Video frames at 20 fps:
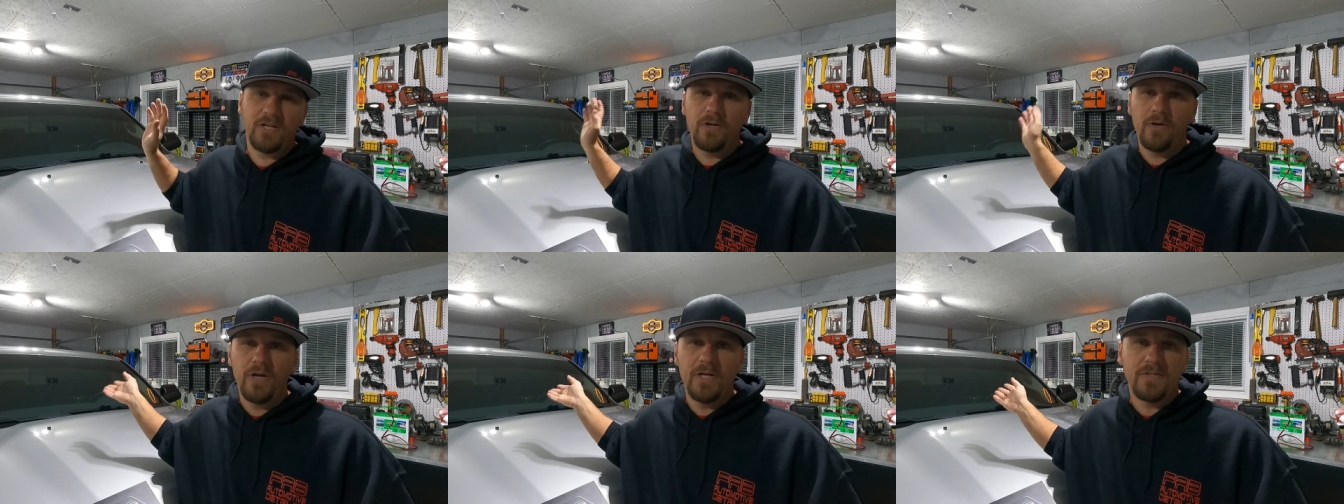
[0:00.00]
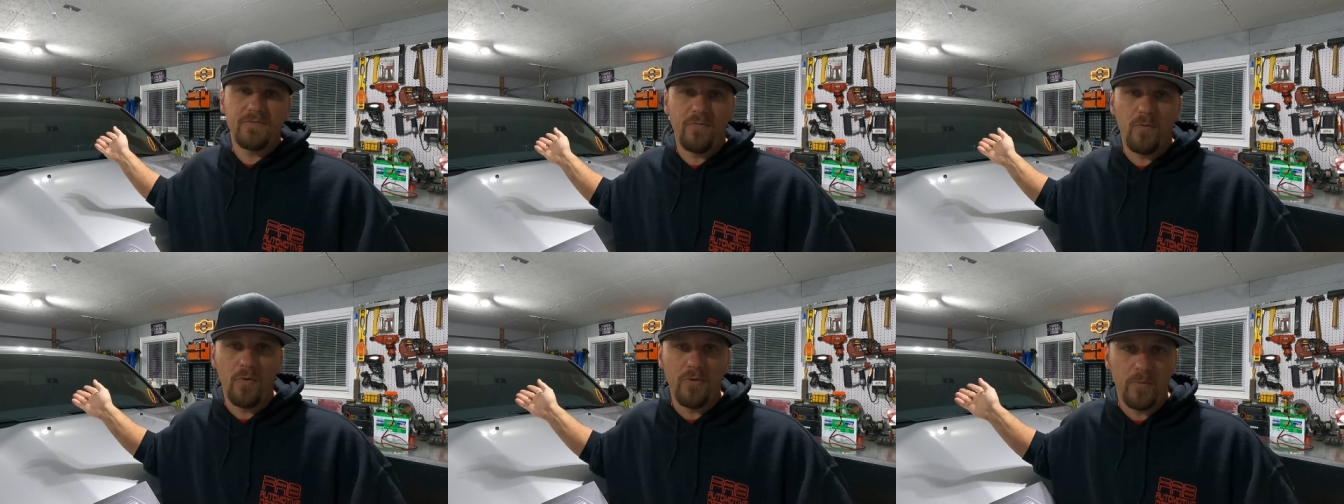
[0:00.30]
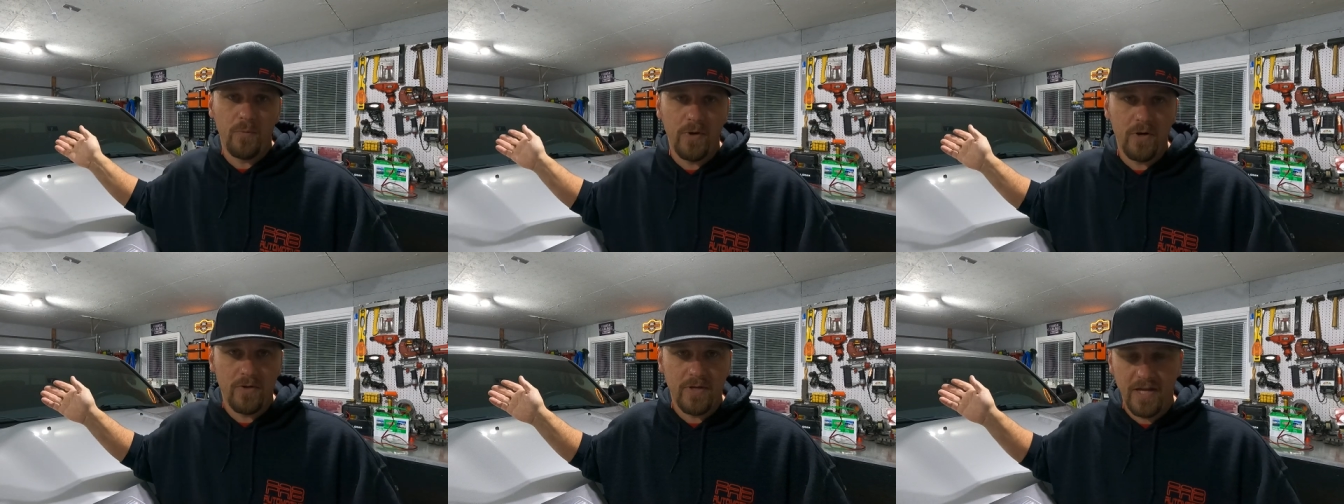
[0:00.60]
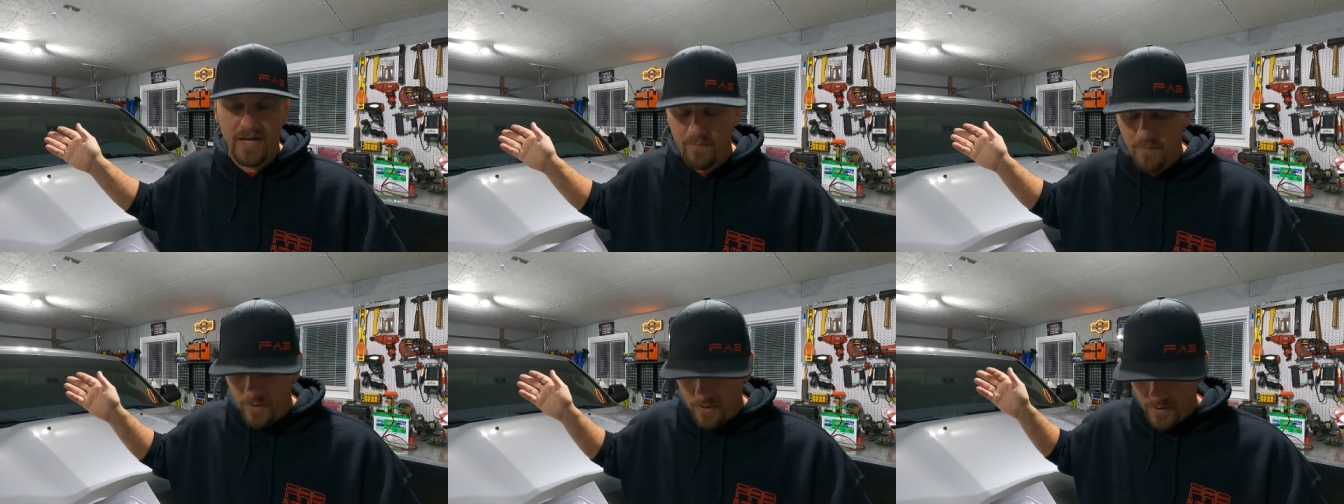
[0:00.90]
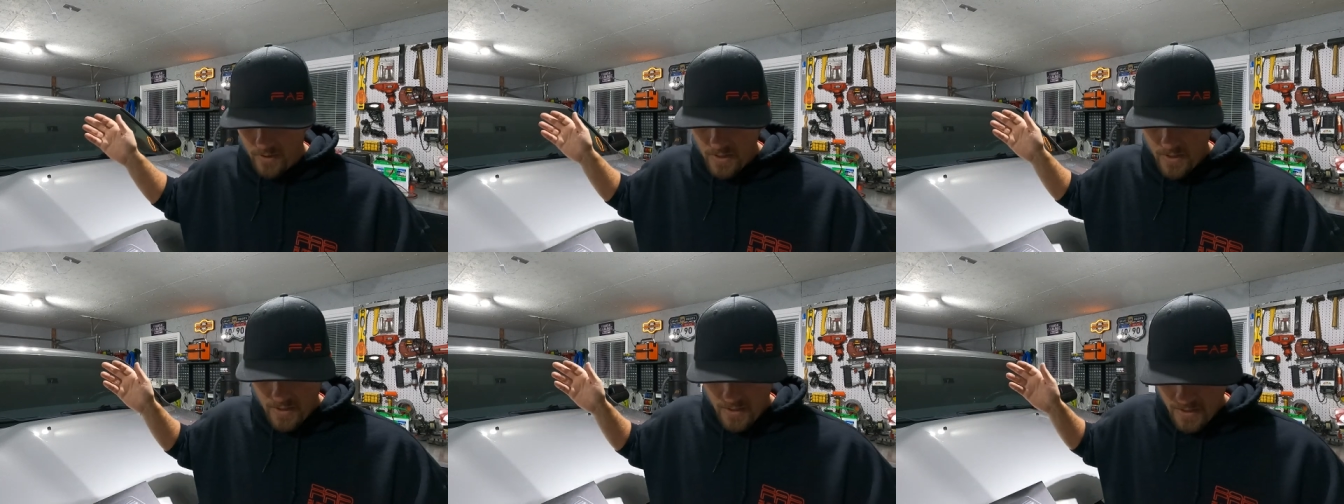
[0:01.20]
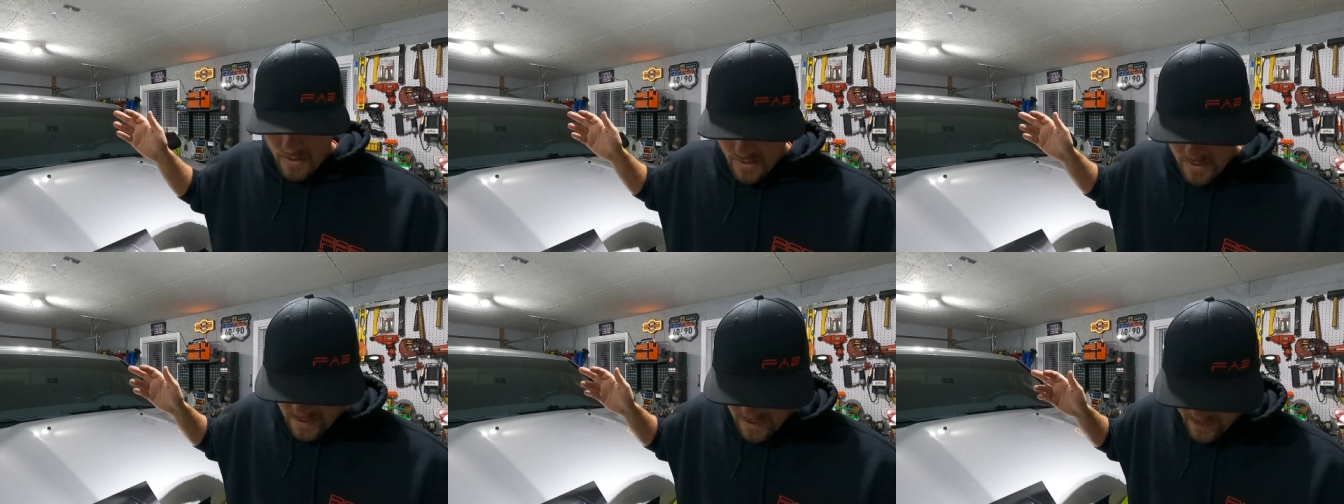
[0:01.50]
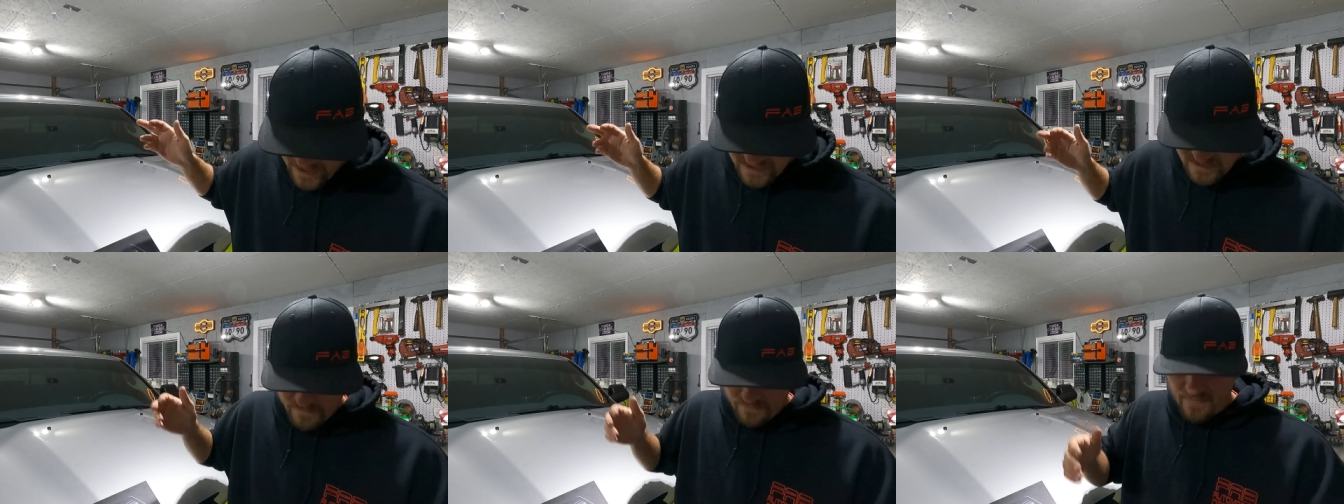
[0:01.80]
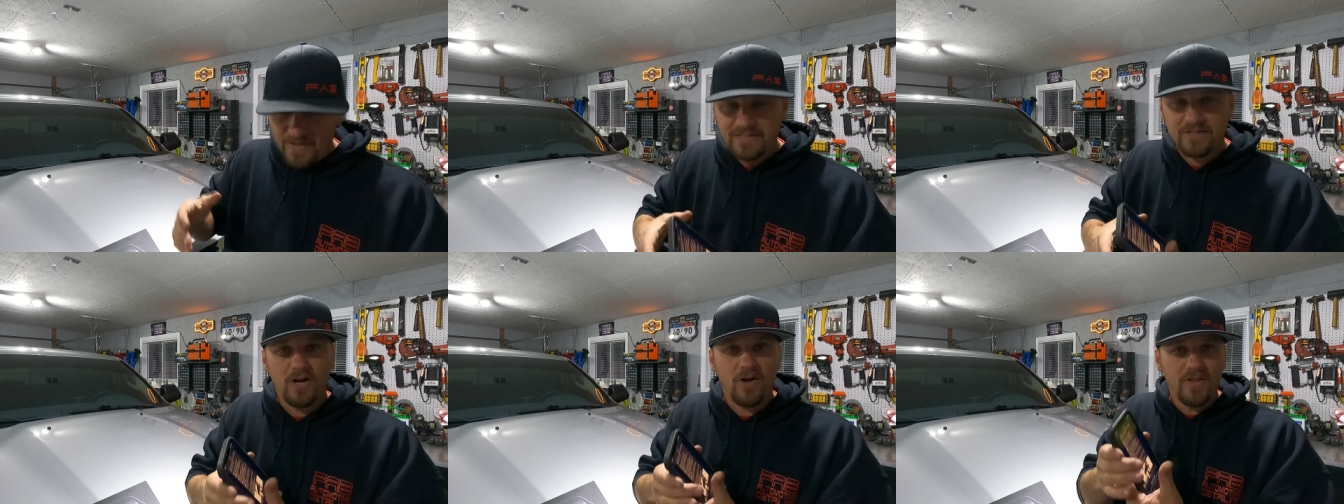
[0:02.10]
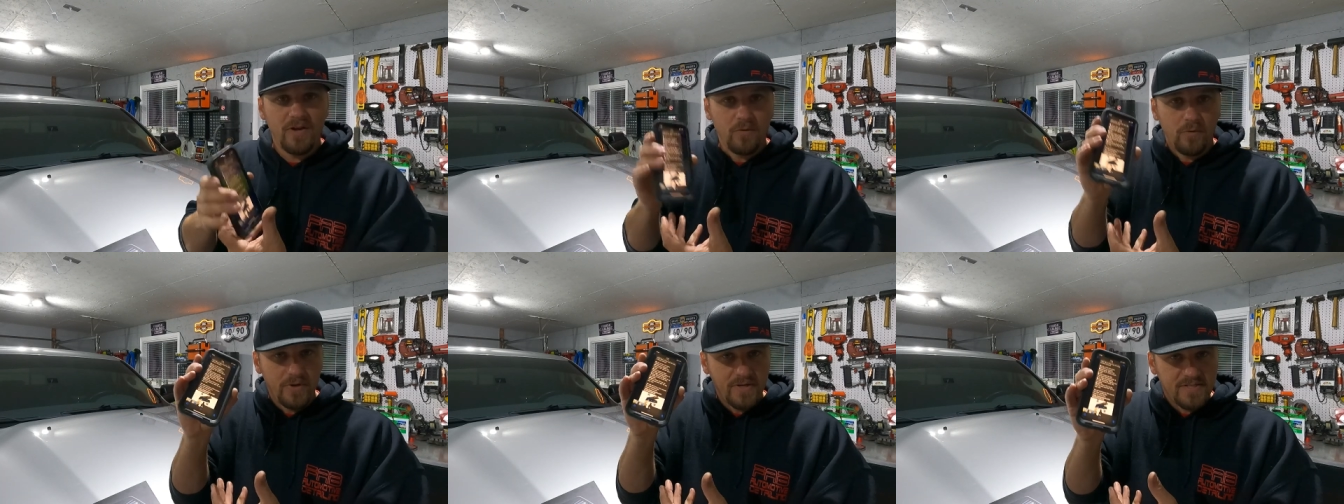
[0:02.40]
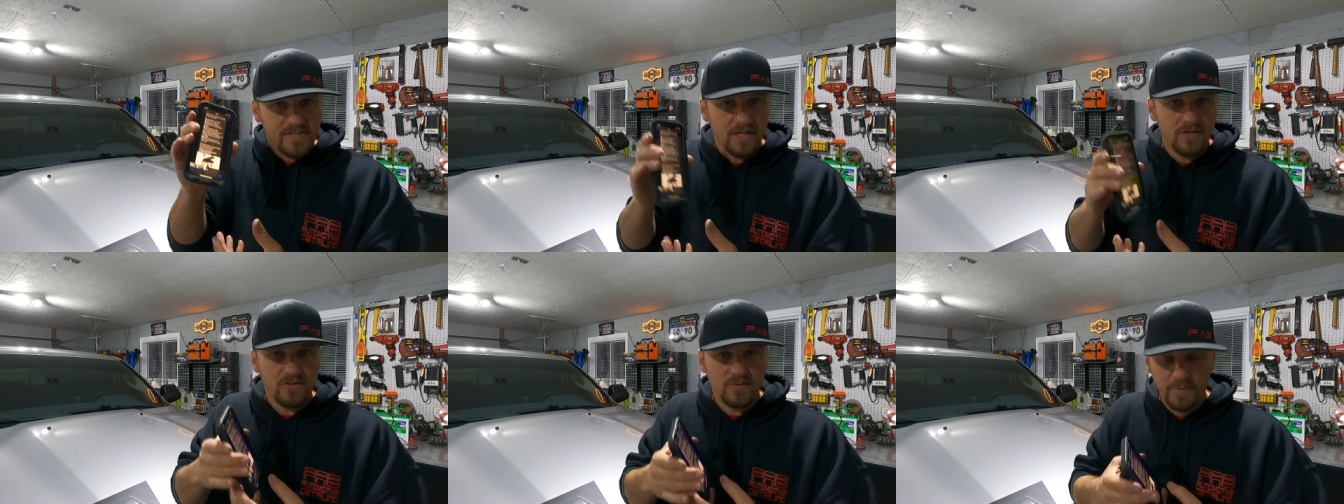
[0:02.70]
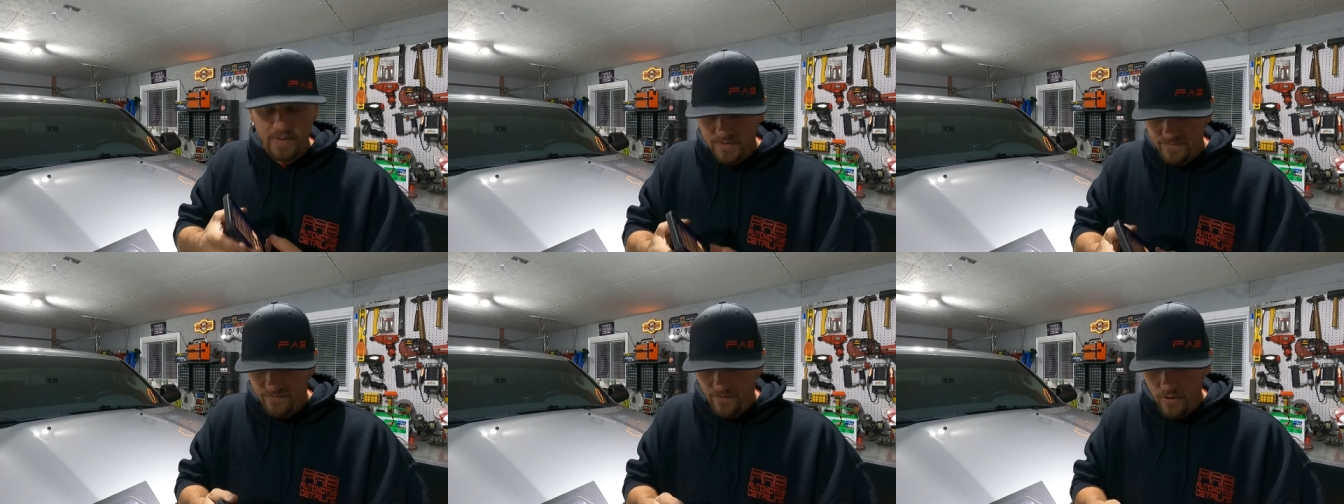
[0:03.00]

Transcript: degrees for the rear camera. That's all they really sent to me as